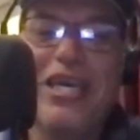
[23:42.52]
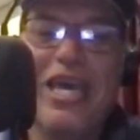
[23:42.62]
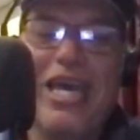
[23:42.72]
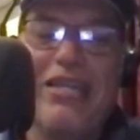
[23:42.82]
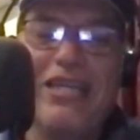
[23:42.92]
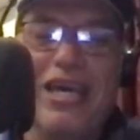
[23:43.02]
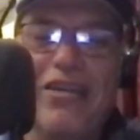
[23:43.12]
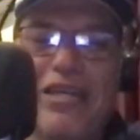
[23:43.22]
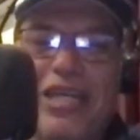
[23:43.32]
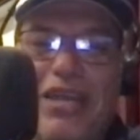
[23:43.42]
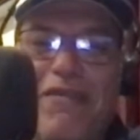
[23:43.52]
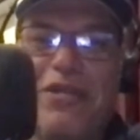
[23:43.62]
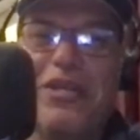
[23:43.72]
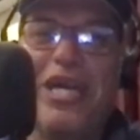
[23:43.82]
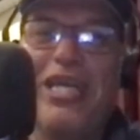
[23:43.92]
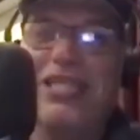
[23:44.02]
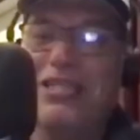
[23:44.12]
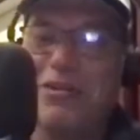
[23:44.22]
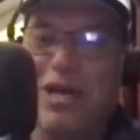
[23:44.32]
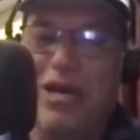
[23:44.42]
and I don't care what your age
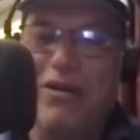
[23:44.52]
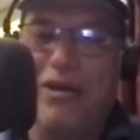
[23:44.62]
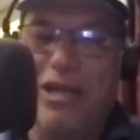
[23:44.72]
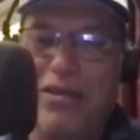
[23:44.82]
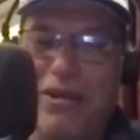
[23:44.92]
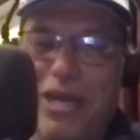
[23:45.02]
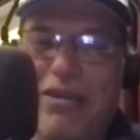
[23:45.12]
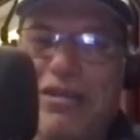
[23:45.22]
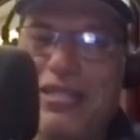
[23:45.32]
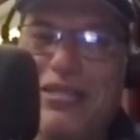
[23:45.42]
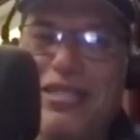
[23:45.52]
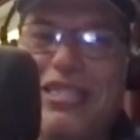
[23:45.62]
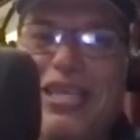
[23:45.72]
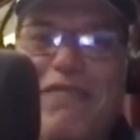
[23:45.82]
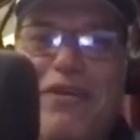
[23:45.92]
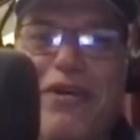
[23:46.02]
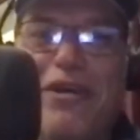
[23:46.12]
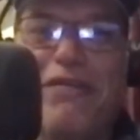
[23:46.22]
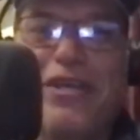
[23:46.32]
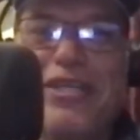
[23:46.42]
is or how grey your hair is. You just keep
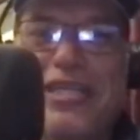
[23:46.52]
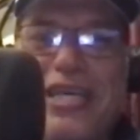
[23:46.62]
going because